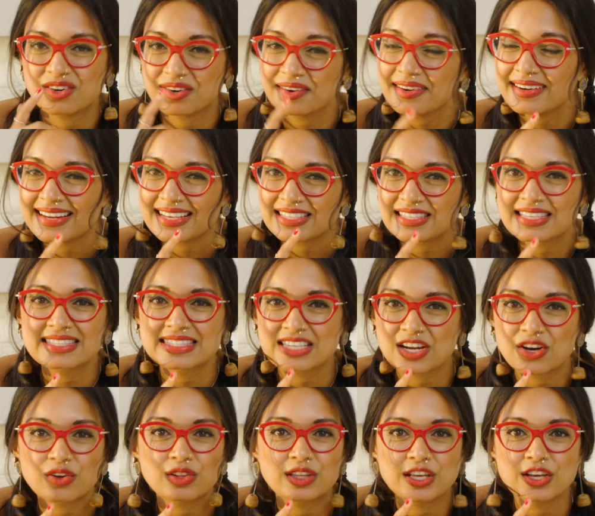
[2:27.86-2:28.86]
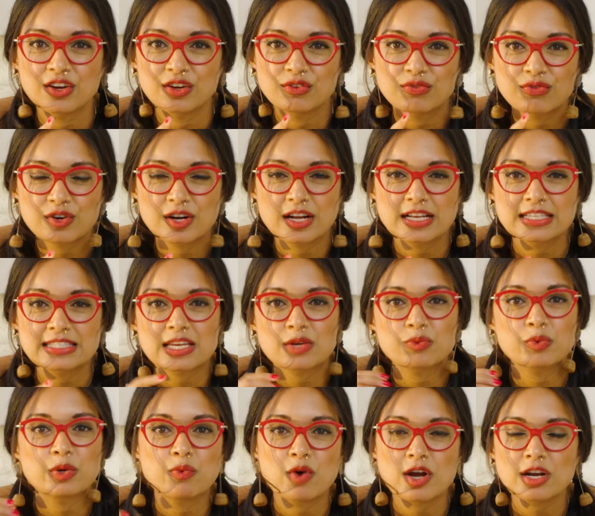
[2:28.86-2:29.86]
aren't necessarily good for us, and
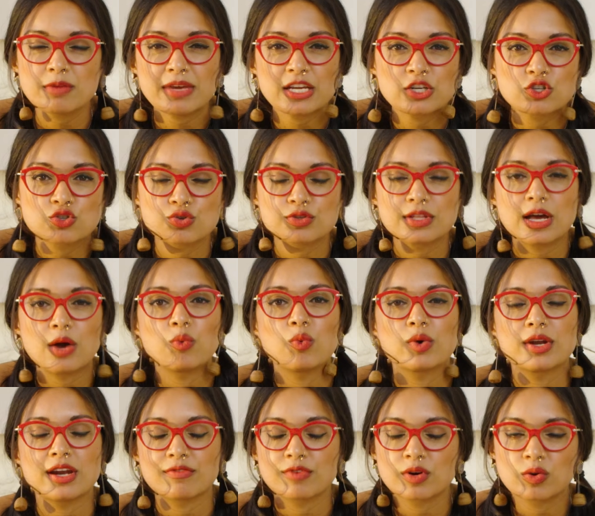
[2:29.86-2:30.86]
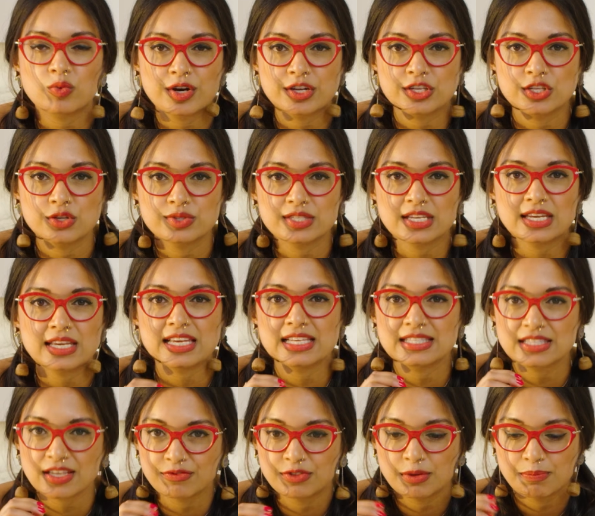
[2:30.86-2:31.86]
we wanna make sure that whatever we're using
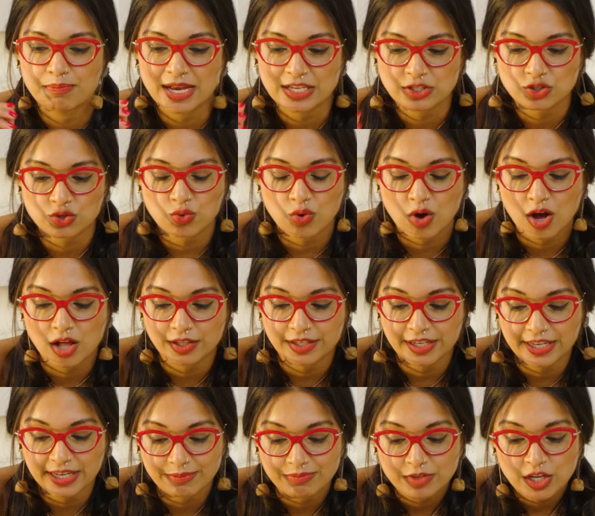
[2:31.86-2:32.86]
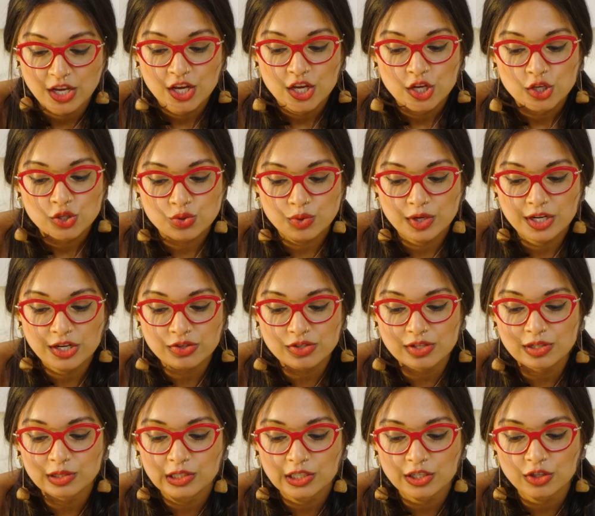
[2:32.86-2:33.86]
is of the best quality. So here's
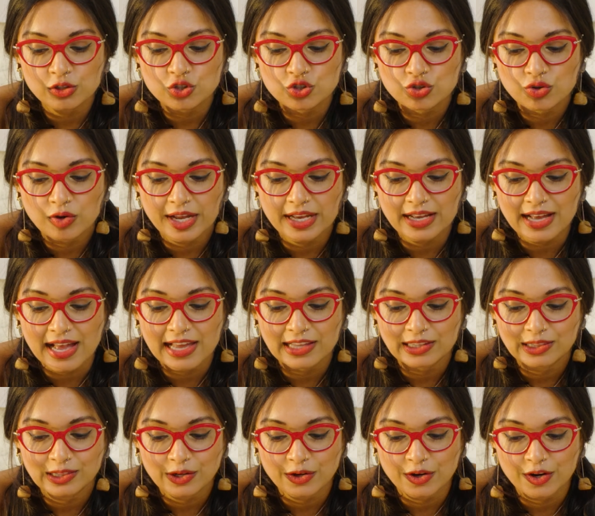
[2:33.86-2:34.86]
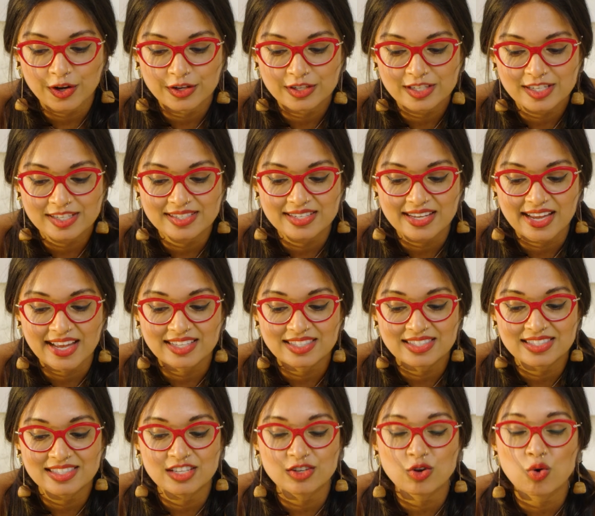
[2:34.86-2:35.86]
a little trick I learned to
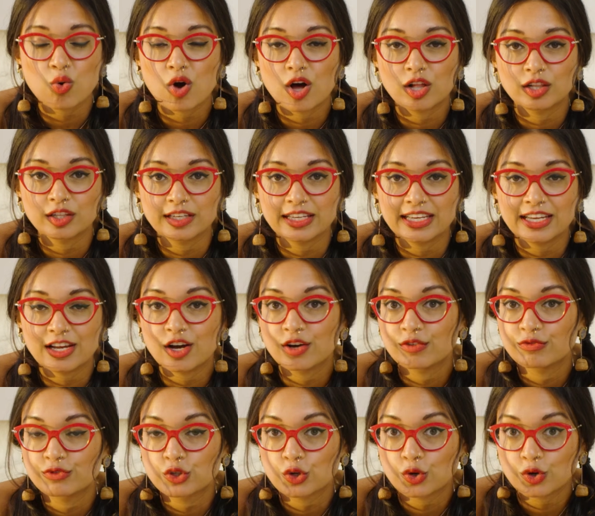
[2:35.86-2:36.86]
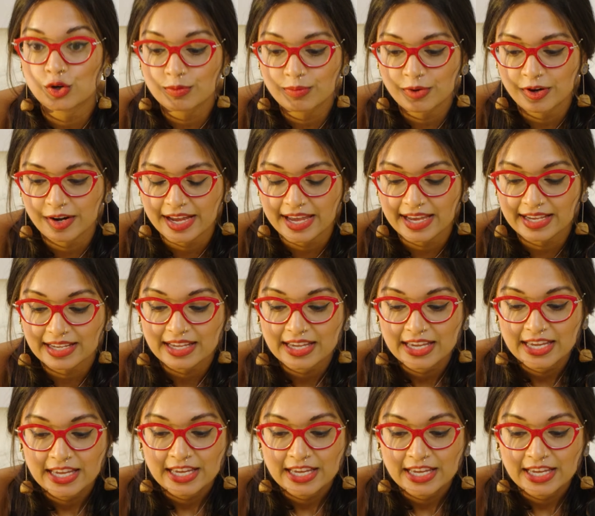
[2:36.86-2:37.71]
test the quality of turmeric.